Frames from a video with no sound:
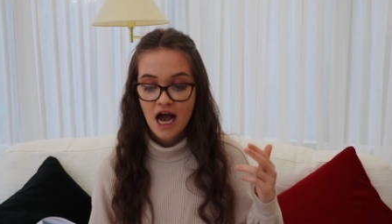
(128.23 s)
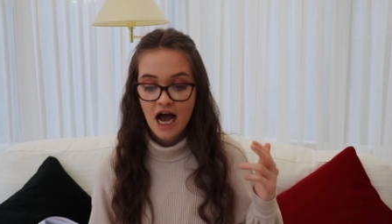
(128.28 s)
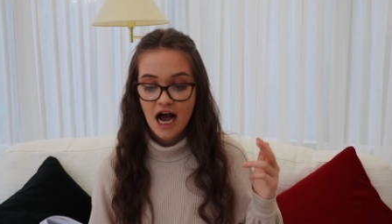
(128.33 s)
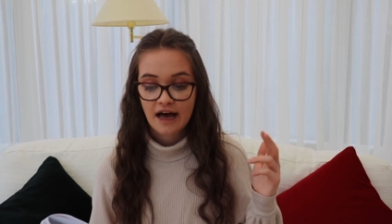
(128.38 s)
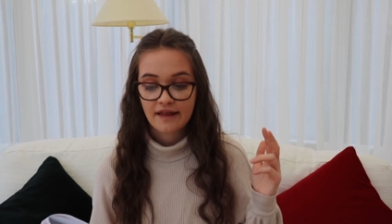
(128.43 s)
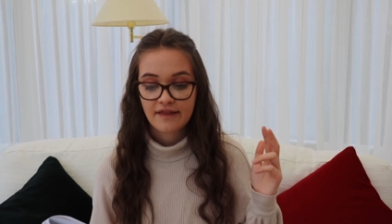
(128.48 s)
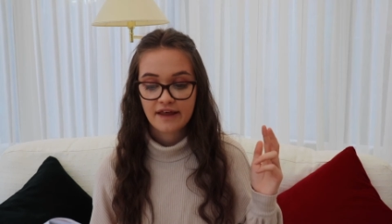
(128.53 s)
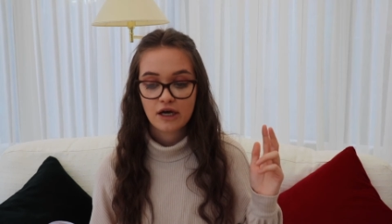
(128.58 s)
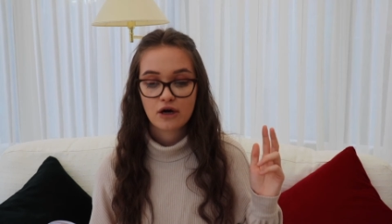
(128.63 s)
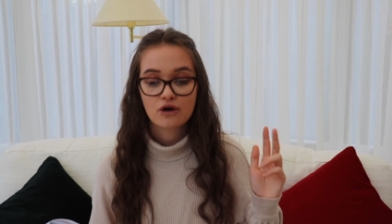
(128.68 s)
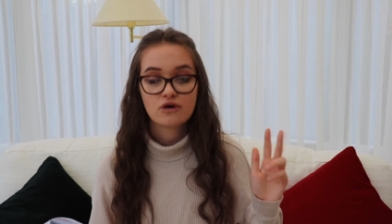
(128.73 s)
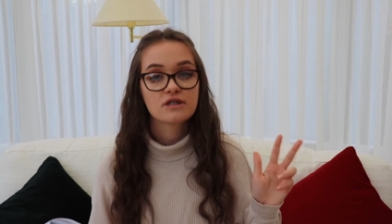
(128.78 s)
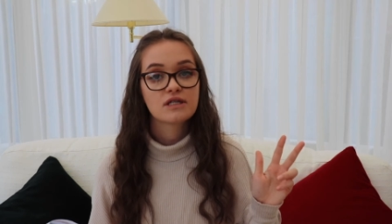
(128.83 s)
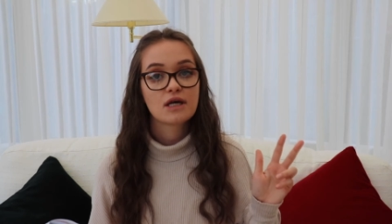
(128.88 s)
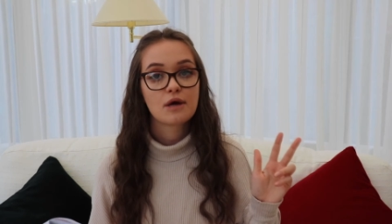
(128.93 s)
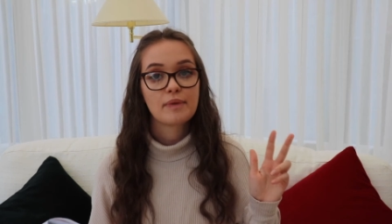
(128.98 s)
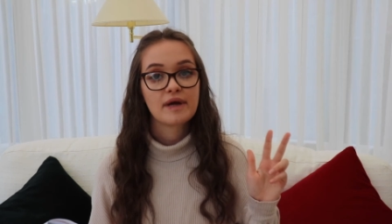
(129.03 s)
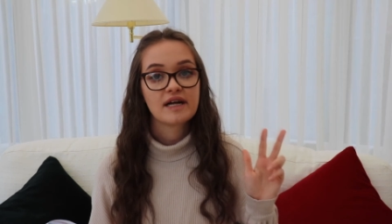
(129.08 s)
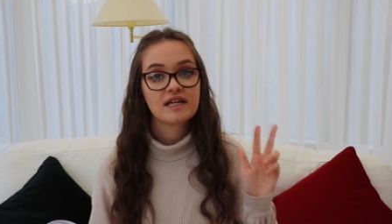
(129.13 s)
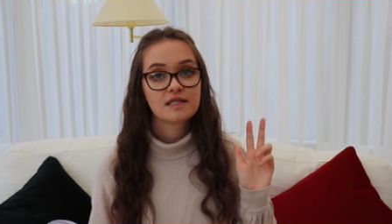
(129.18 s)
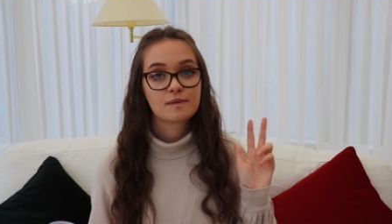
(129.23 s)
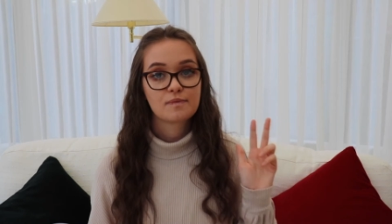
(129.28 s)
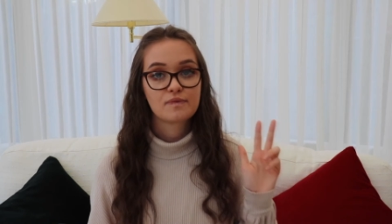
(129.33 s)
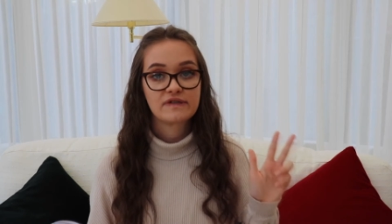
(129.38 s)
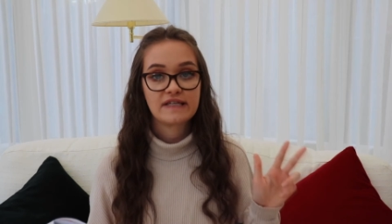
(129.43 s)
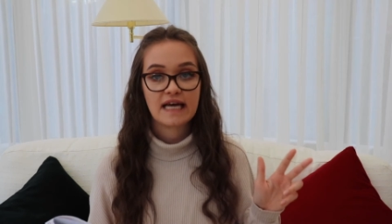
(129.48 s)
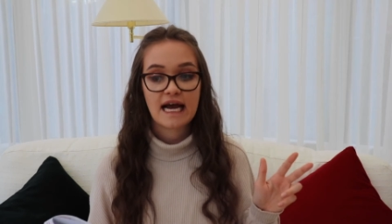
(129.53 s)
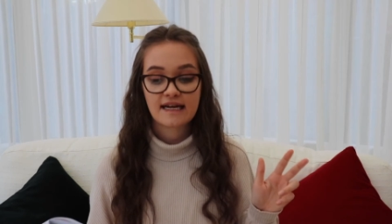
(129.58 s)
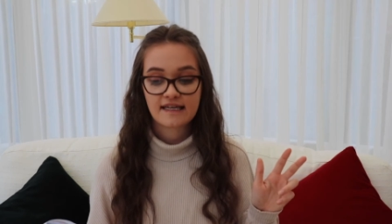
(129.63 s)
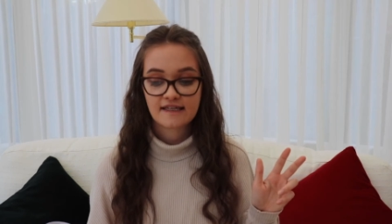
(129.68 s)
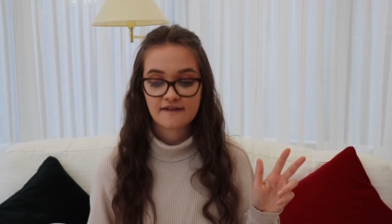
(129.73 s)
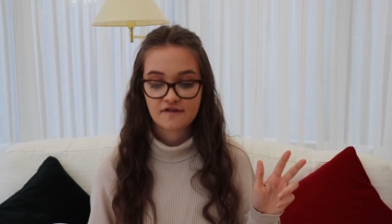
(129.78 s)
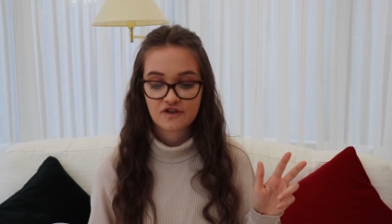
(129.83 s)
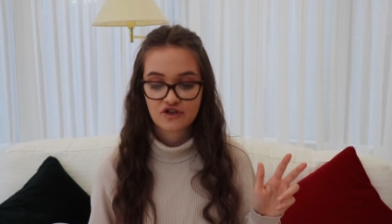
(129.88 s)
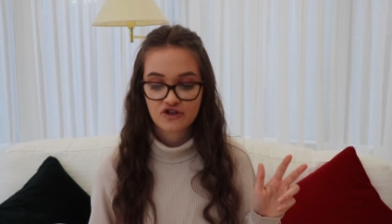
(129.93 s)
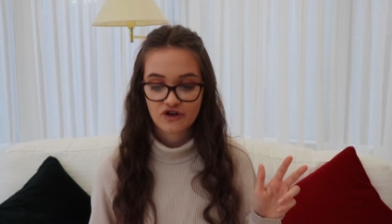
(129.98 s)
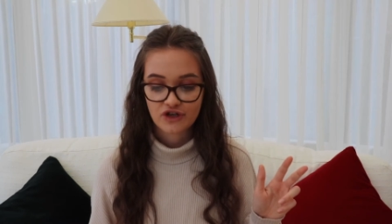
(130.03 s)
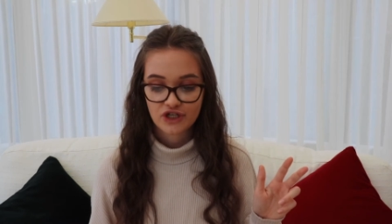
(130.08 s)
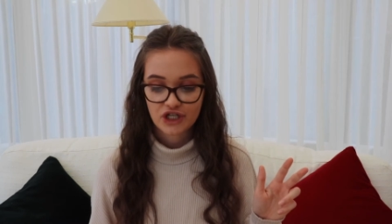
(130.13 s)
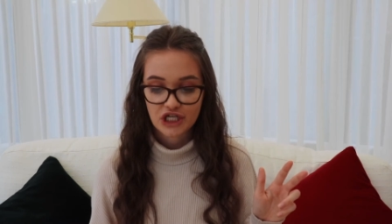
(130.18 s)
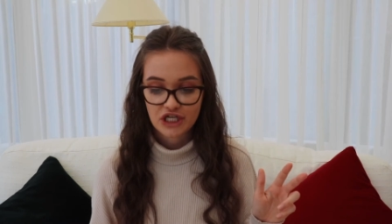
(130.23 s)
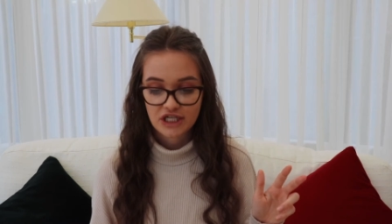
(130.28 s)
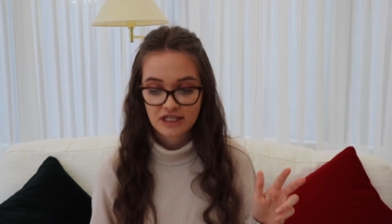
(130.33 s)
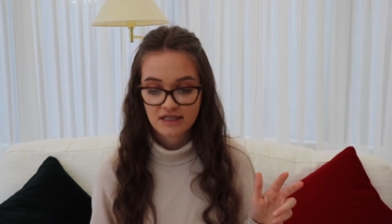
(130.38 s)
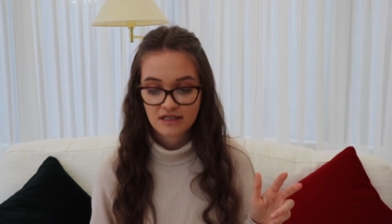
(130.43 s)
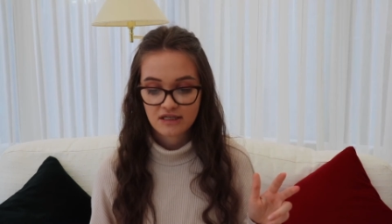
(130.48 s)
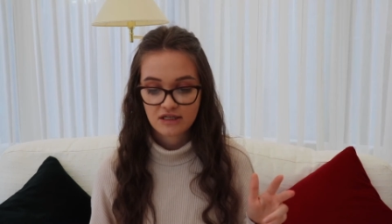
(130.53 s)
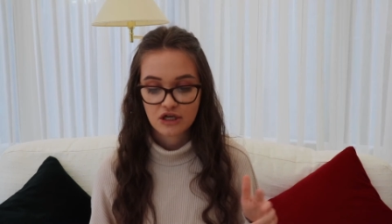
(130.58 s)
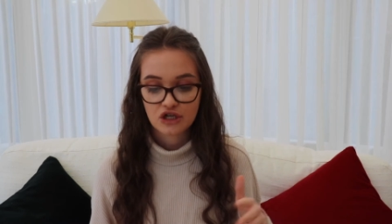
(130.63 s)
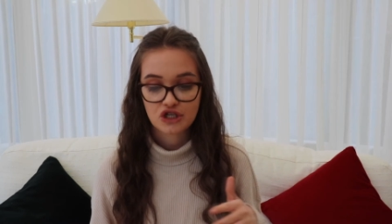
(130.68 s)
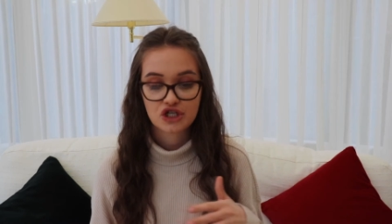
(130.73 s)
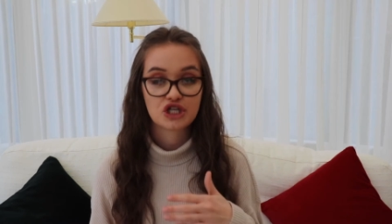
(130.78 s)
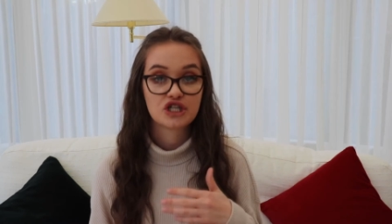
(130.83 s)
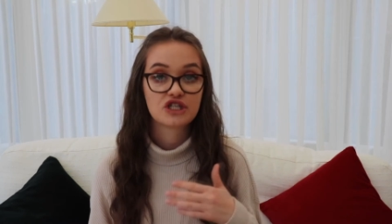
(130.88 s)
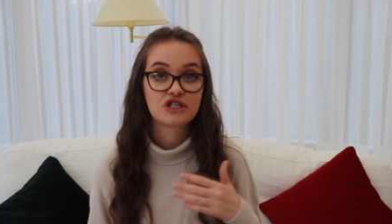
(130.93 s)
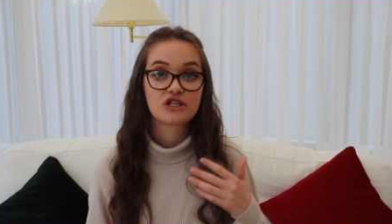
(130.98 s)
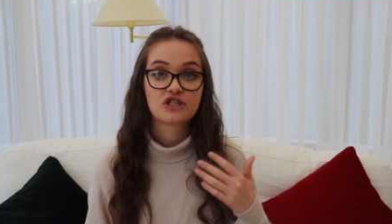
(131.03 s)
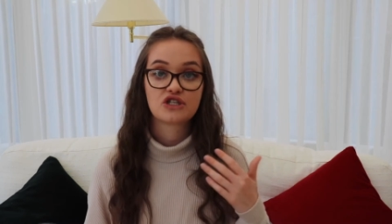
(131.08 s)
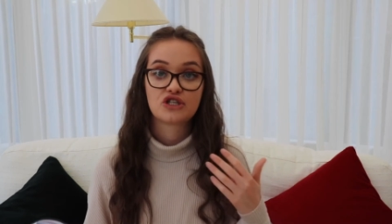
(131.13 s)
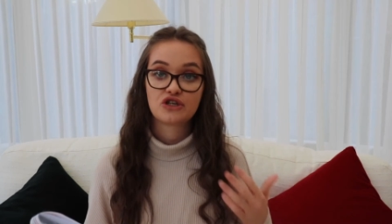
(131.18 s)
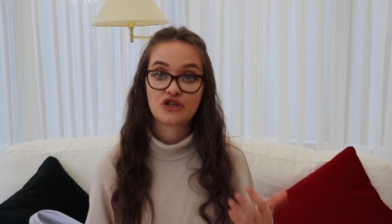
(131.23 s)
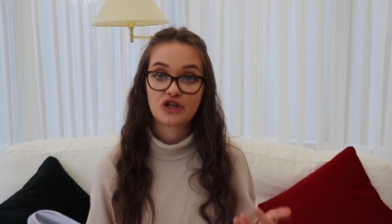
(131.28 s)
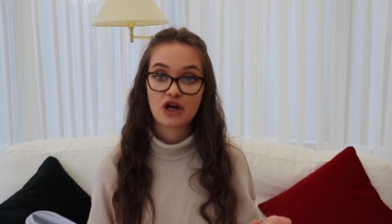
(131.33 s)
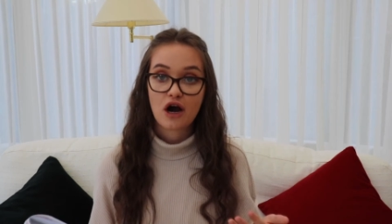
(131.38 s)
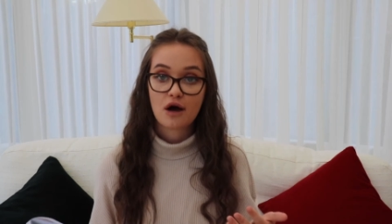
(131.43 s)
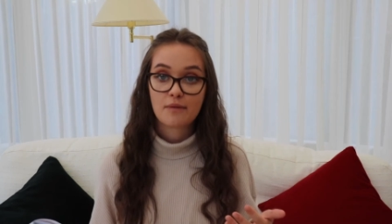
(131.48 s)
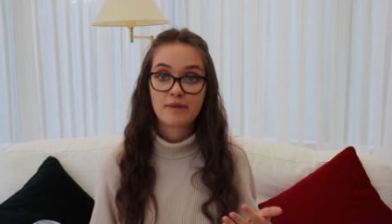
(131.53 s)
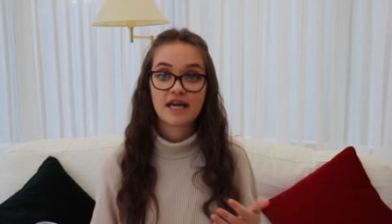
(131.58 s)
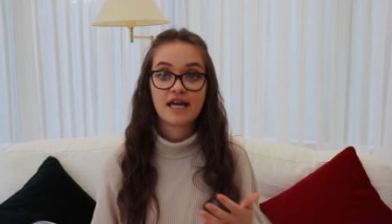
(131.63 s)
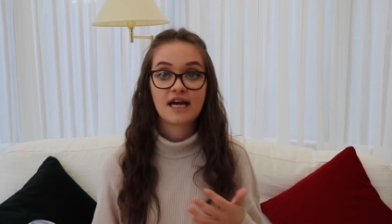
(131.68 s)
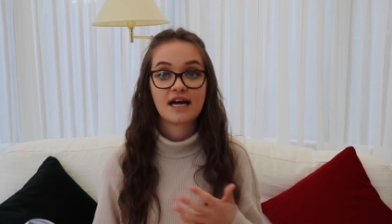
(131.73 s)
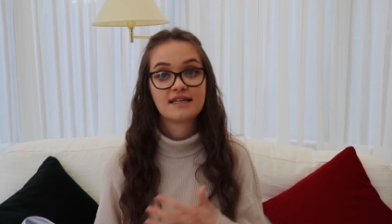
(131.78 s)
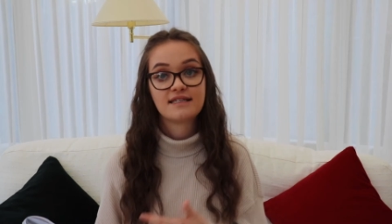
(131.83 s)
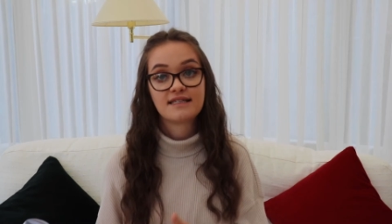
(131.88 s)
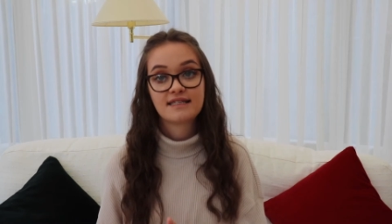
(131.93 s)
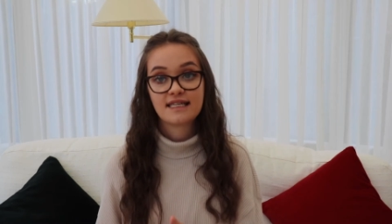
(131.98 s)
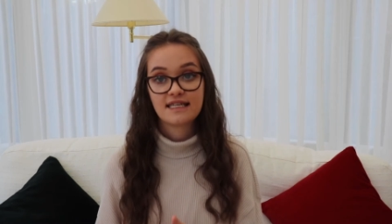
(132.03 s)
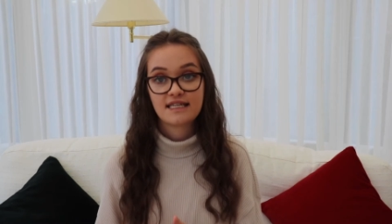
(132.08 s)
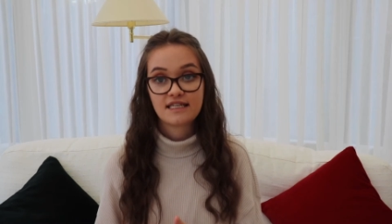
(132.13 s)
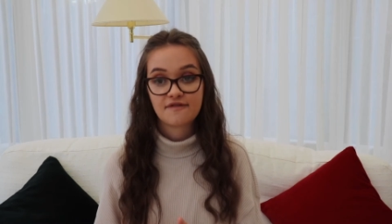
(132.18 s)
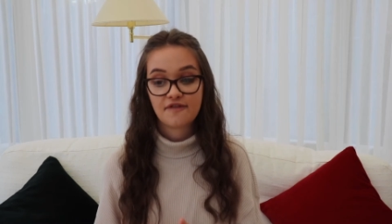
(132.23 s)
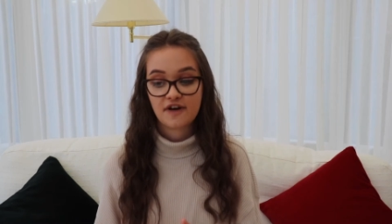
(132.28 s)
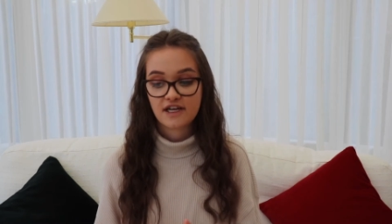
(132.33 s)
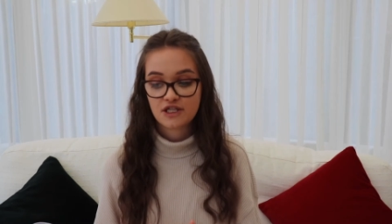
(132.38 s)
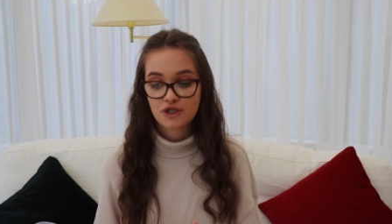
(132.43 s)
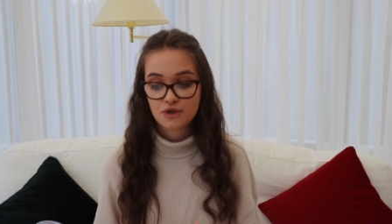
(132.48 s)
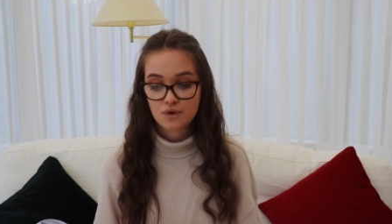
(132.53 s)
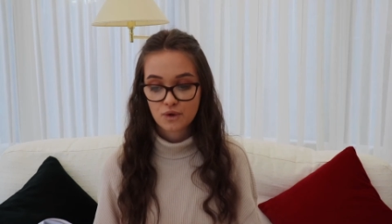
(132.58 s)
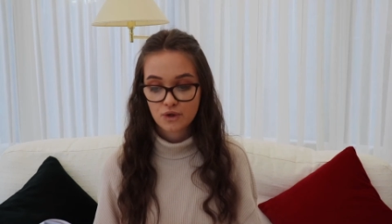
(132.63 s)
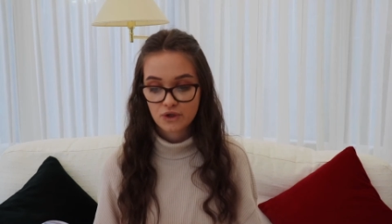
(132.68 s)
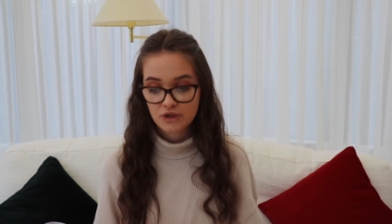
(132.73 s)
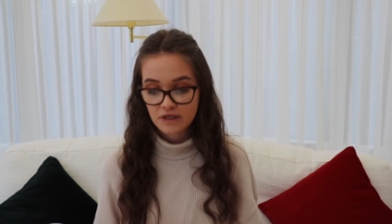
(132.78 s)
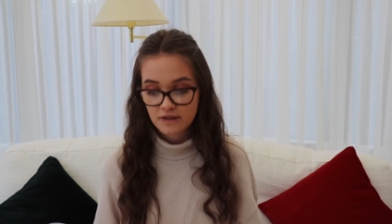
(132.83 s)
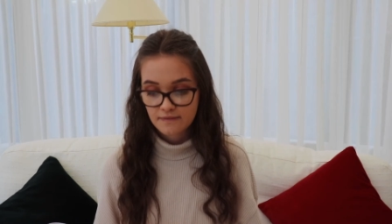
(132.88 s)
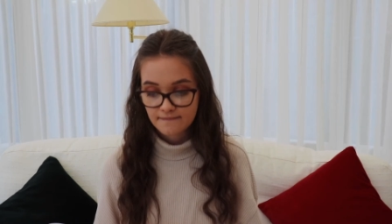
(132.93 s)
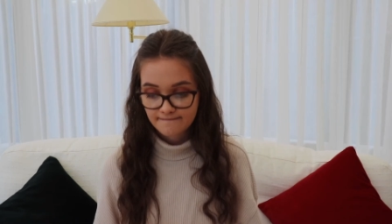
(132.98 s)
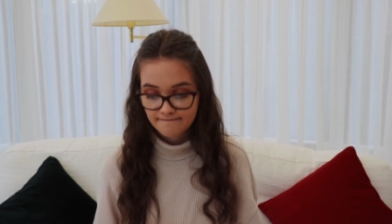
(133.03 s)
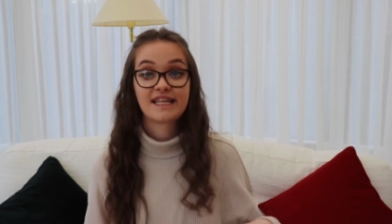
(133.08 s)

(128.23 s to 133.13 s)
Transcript: And they also build protective structures such as tsunami and sea defence walls.